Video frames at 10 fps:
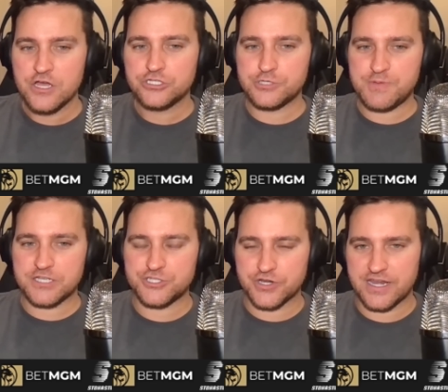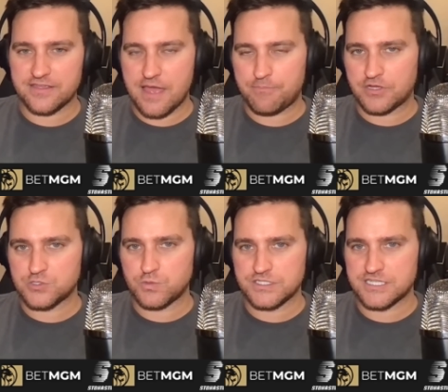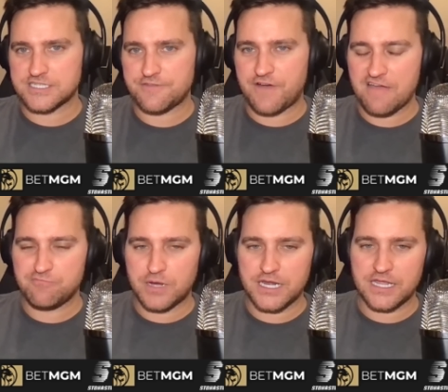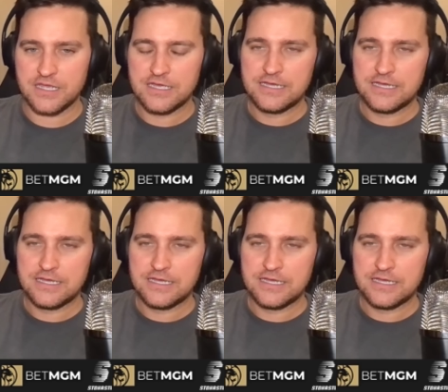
just because you're getting that plus 165 money.